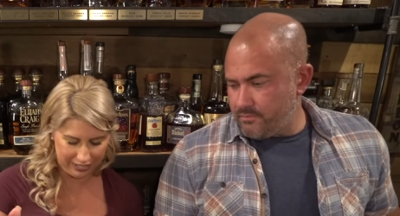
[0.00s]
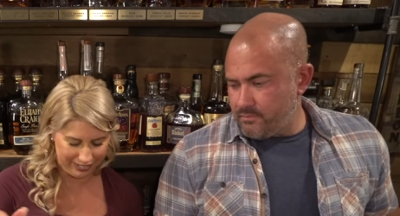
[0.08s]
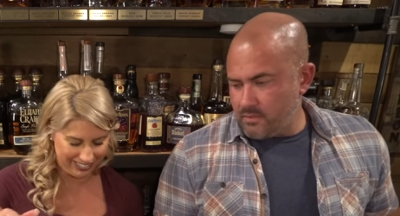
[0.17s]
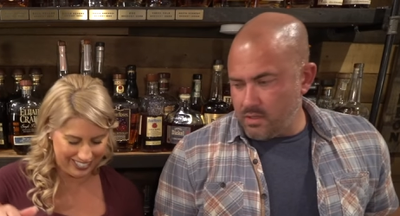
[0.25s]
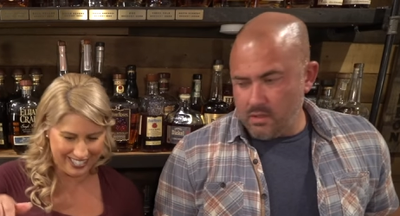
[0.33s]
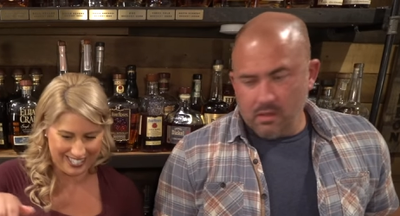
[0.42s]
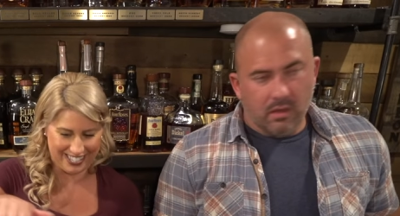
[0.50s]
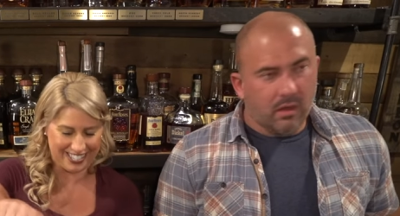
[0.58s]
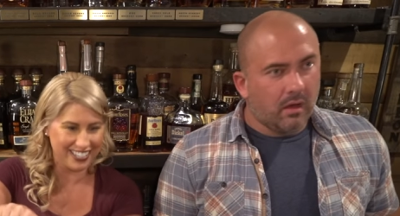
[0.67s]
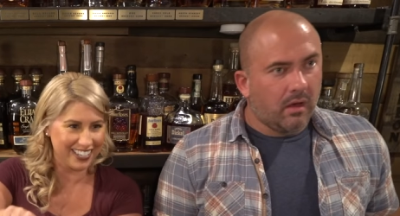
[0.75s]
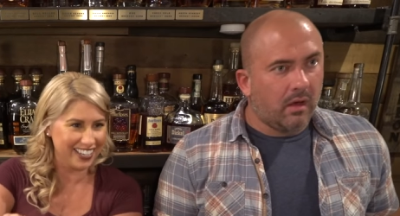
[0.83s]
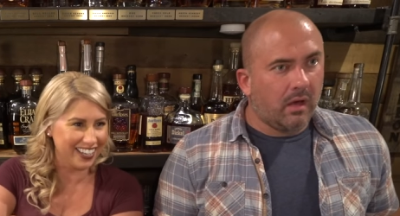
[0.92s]
Speaker 1: at
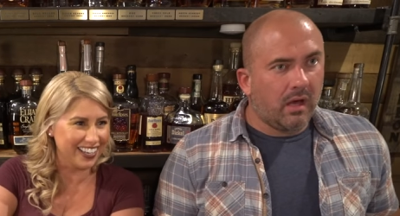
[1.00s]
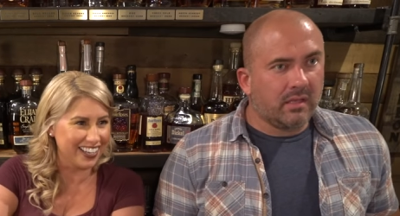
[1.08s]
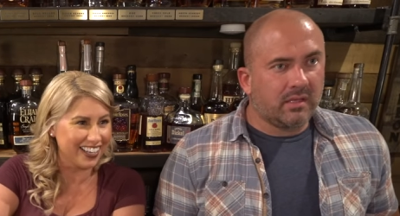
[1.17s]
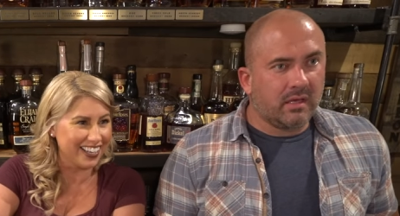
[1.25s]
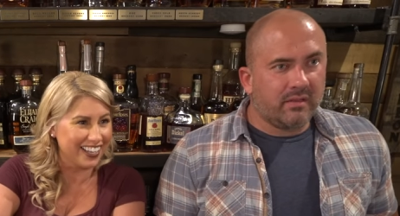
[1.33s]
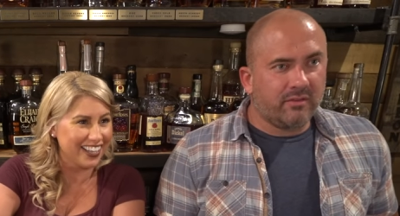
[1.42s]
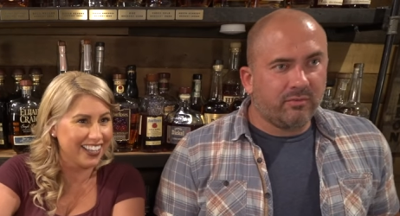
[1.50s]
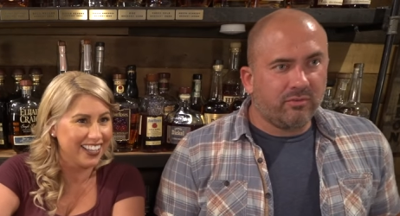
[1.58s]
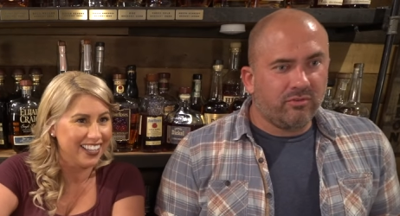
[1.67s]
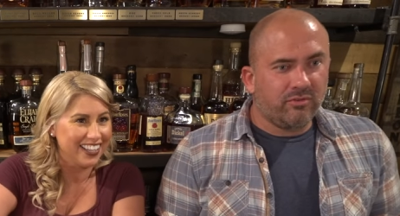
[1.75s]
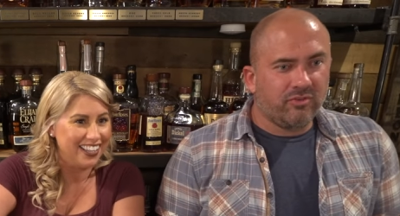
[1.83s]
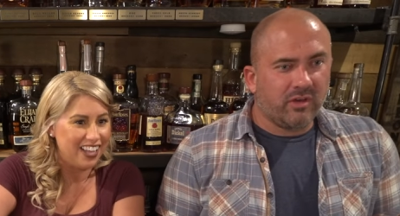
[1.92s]
least?
Speaker 2: I thought this was
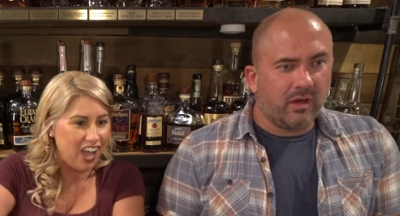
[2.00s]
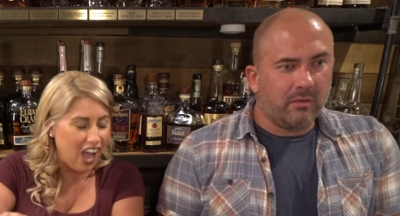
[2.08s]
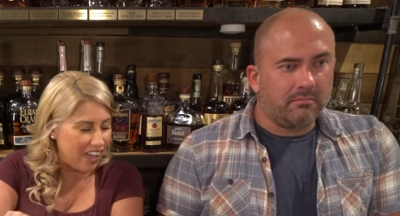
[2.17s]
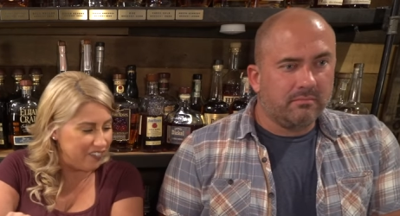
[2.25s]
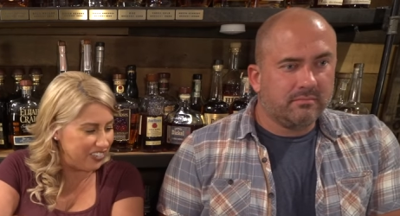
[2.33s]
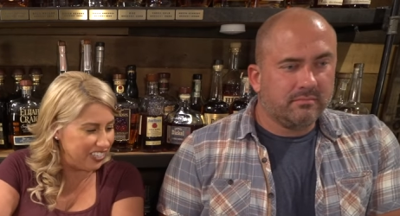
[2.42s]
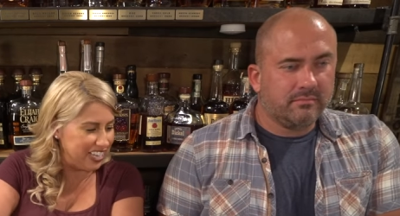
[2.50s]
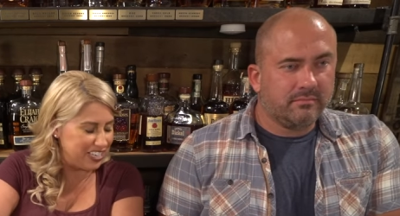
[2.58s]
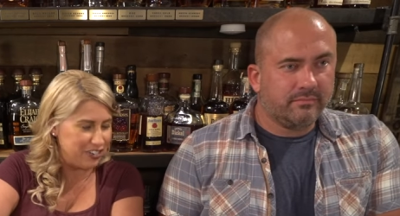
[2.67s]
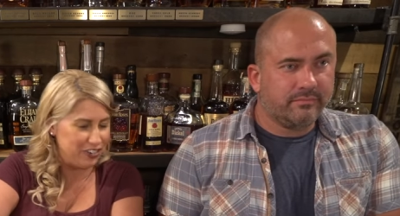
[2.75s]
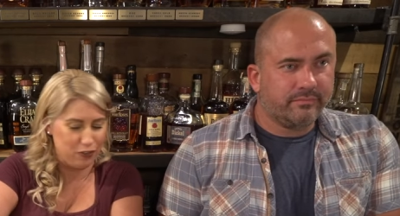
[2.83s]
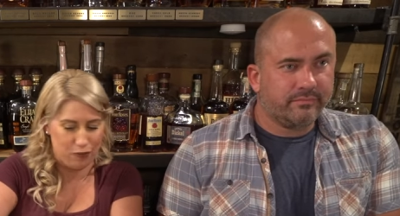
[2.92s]
your job.
Speaker 1: I feel like
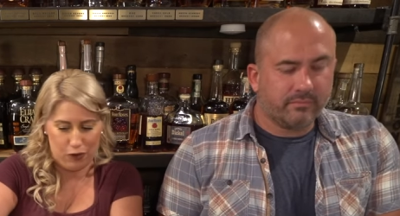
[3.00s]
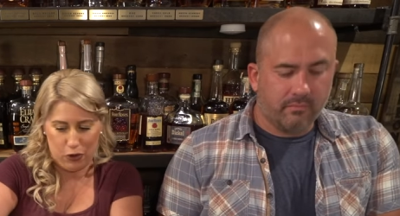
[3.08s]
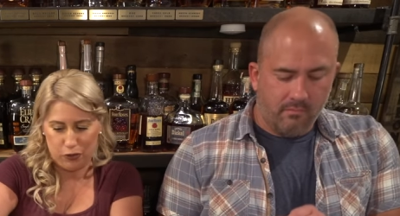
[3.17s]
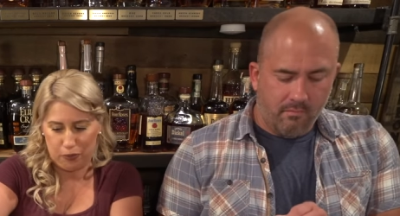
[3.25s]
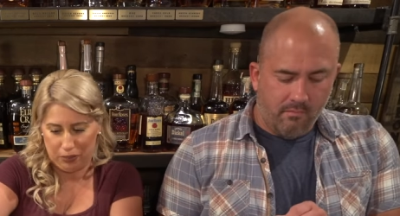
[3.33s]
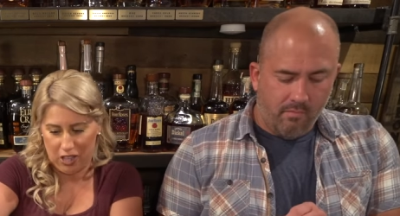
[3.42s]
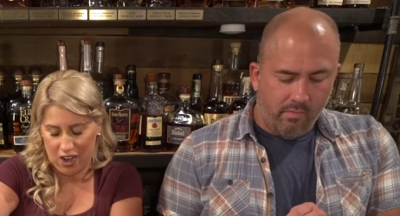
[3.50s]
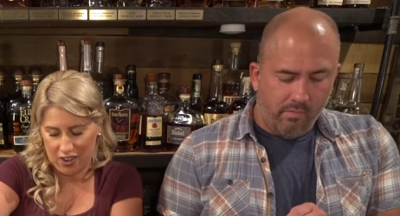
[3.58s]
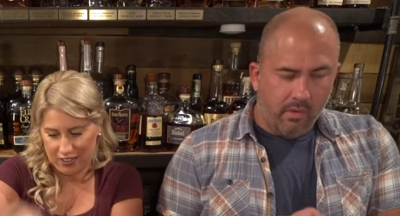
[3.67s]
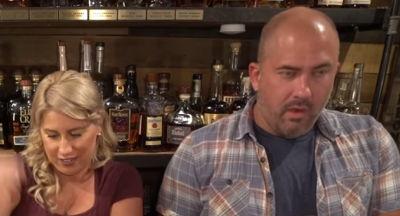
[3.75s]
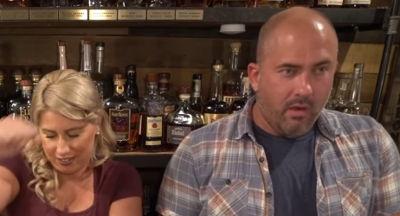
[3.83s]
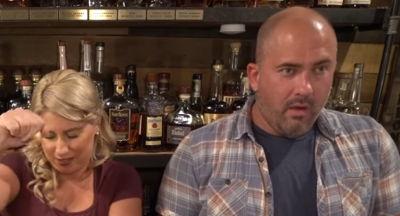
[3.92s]
you're a
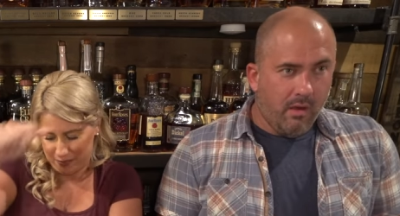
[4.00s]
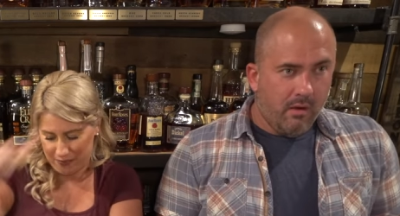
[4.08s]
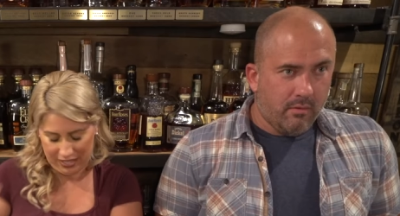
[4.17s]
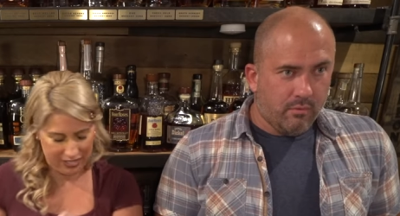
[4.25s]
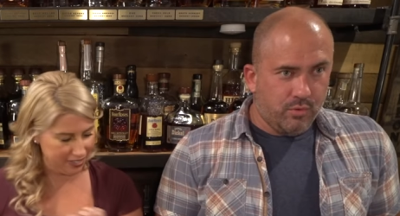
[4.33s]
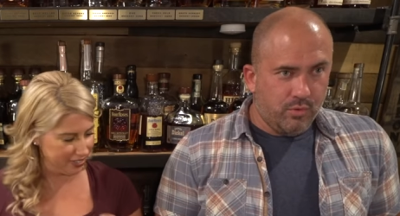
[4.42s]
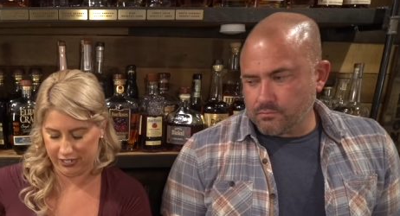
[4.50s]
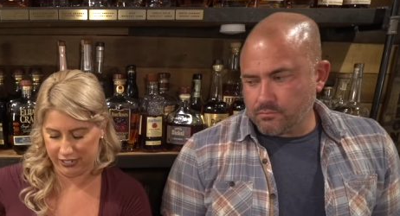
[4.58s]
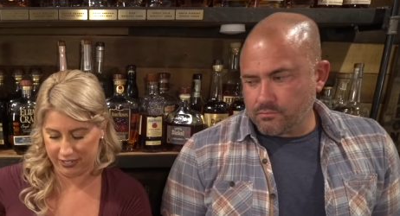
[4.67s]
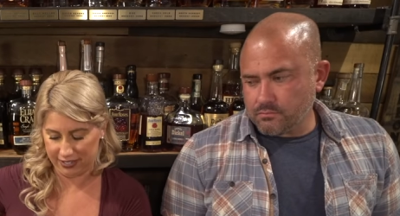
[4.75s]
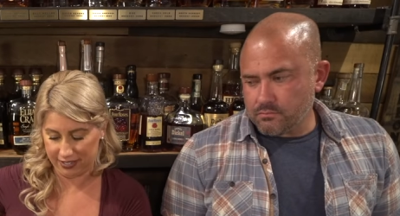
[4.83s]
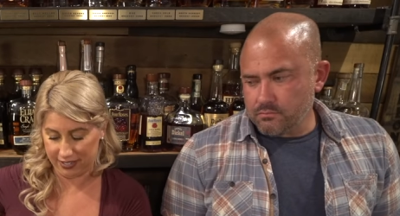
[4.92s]
roadblock or something. Are you
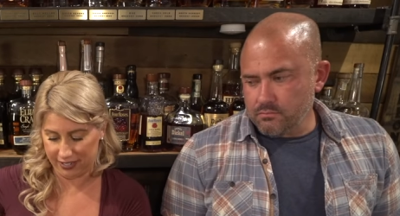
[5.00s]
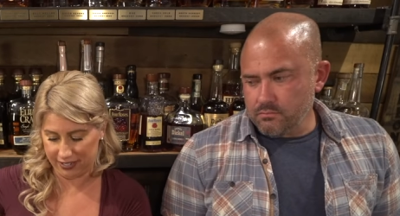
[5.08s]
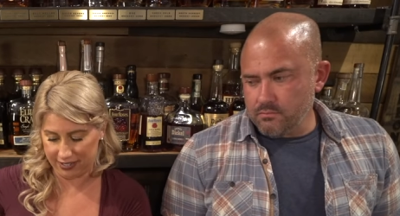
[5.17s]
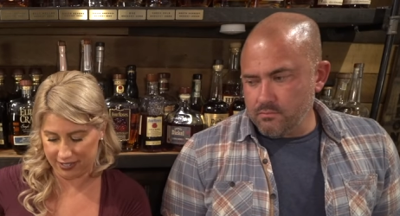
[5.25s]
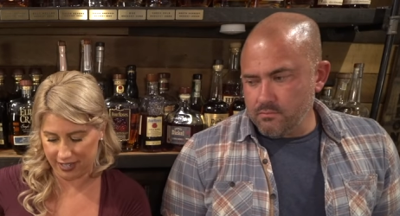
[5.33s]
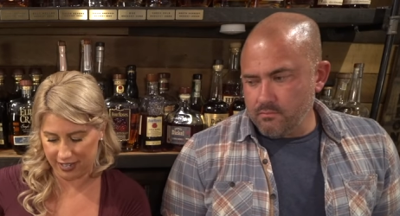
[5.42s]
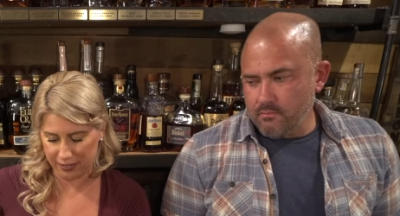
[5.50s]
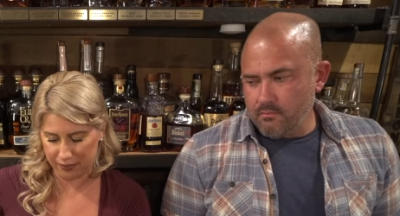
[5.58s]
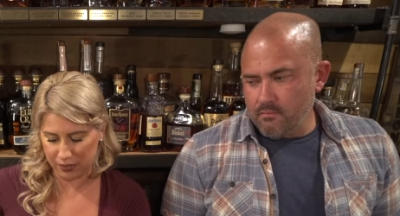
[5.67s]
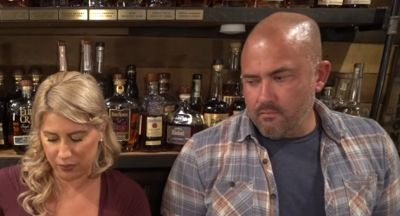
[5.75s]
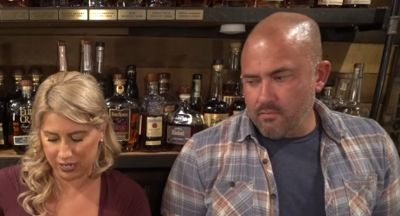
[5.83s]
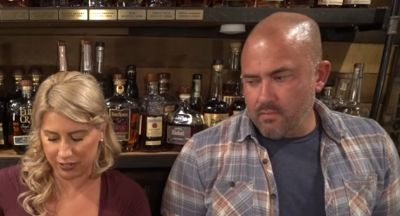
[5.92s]
gonna sit there and stare at
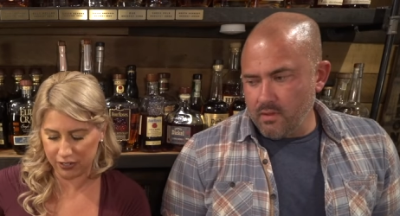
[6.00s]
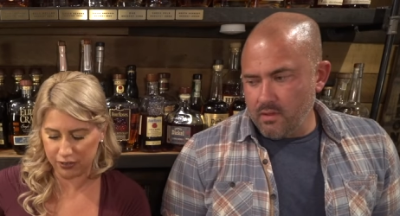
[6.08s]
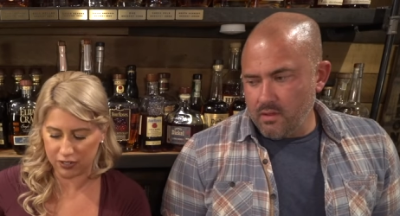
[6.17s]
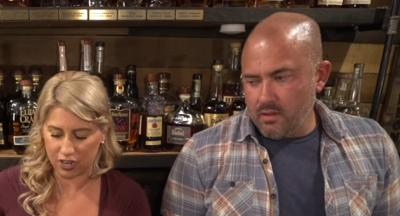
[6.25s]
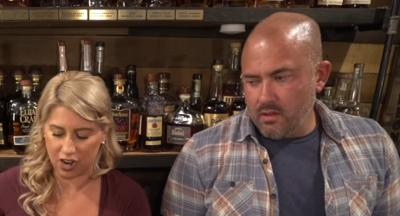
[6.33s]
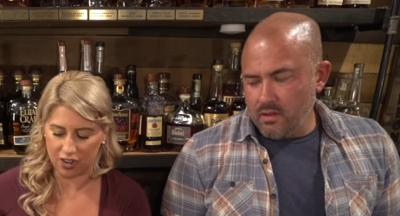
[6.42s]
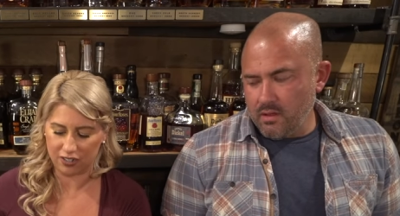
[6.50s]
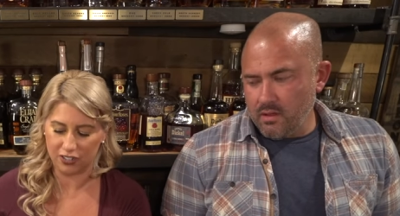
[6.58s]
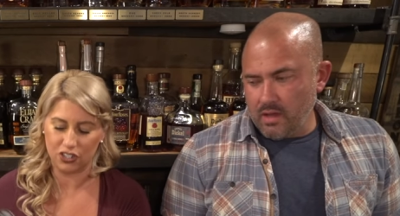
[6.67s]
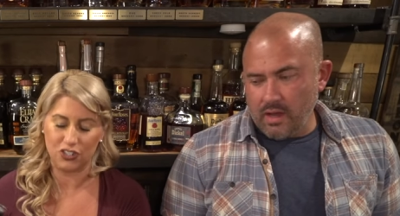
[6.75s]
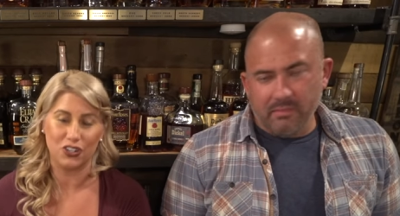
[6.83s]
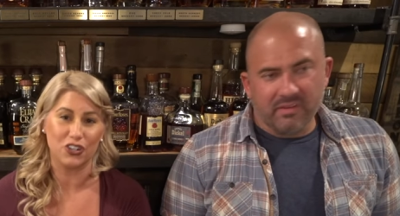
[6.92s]
me? Why don't you talk to? I'm,